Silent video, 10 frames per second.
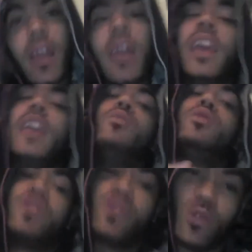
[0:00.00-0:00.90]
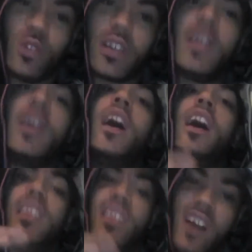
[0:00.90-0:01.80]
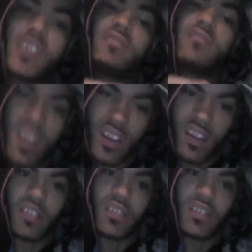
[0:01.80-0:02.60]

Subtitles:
He was schooling a young nigger.